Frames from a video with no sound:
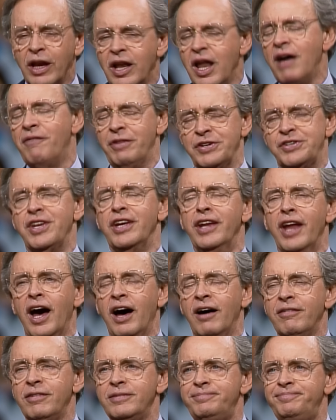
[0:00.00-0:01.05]
love us
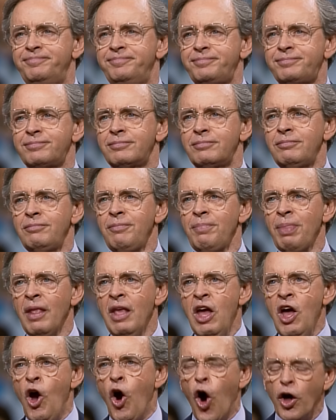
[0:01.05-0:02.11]
enough
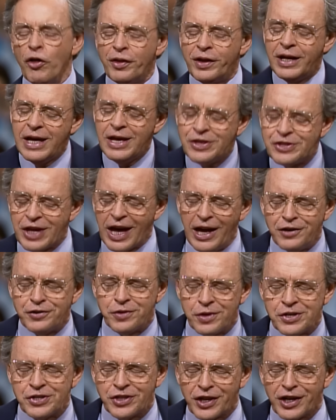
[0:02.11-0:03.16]
or that he's
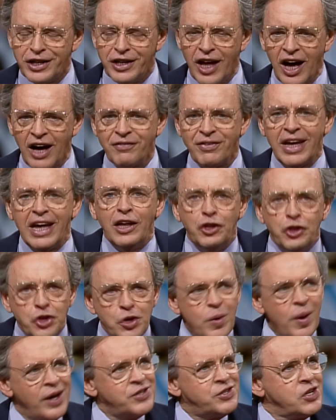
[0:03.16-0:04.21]
interested enough in
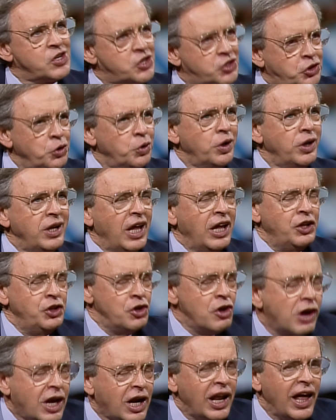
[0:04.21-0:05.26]
you as a student in
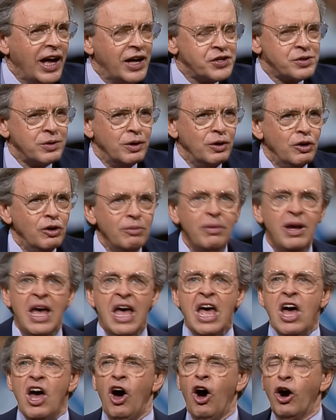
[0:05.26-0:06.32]
your classroom
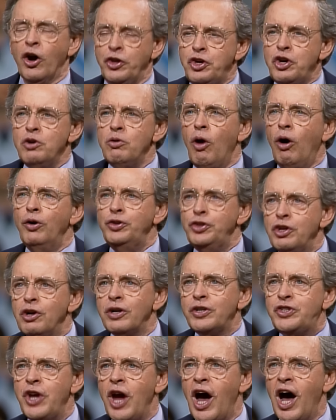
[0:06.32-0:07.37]
or you on your
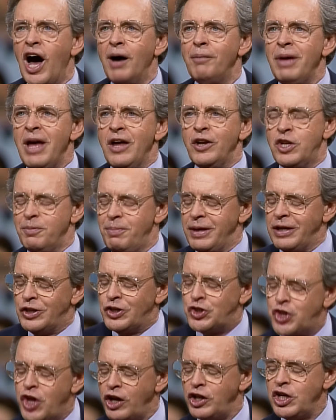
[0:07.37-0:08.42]
job to be
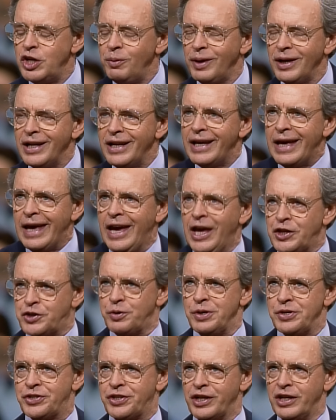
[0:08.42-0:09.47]
genuinely
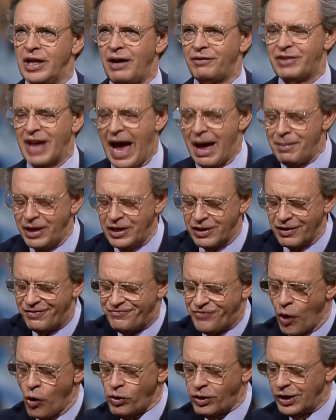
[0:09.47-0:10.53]
interested enough to, I mean, to
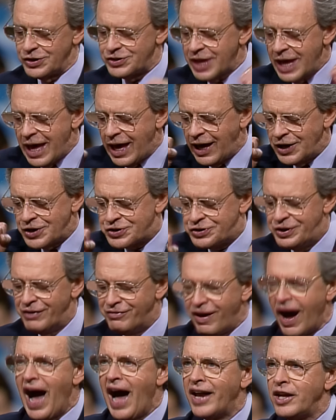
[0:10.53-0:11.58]
focus his
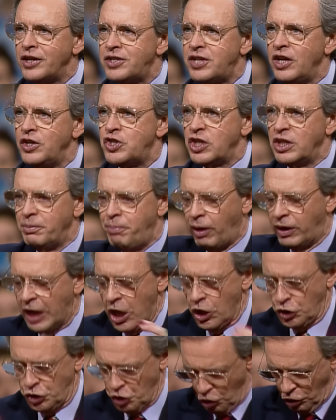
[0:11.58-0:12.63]
divine attention upon
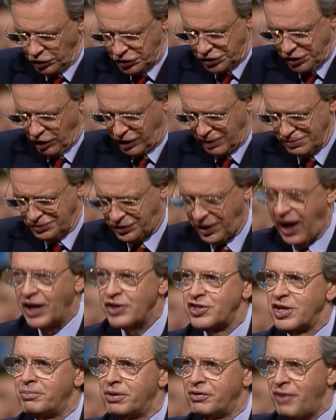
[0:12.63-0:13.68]
your
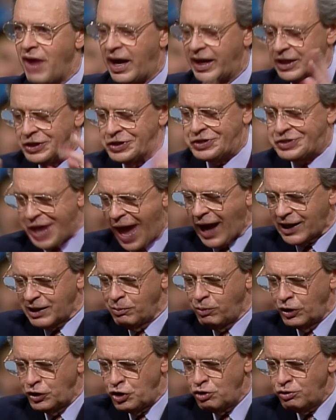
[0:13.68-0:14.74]
circumstance and provide exactly
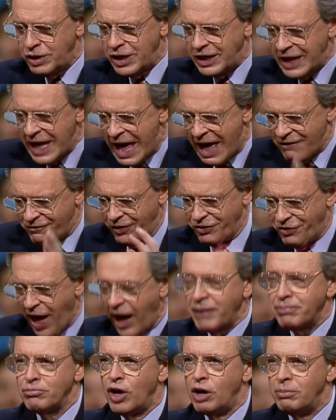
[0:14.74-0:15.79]
what you need for
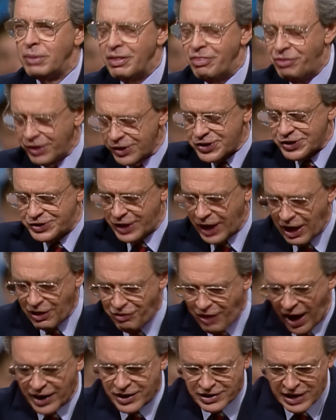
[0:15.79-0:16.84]
that moment, this day,
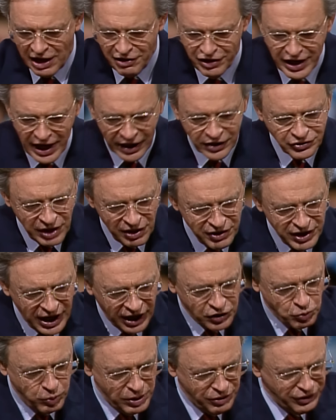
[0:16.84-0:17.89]
that day, the next day, the
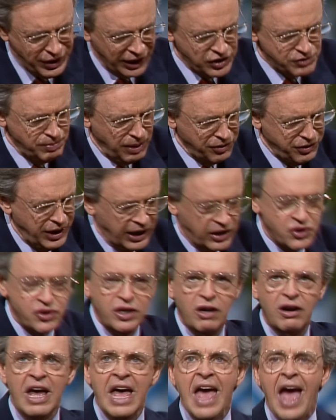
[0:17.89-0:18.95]
next week, the next month, the next
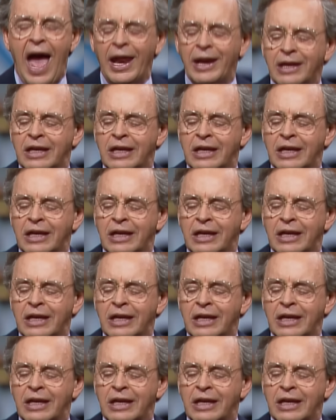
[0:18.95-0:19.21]
year, and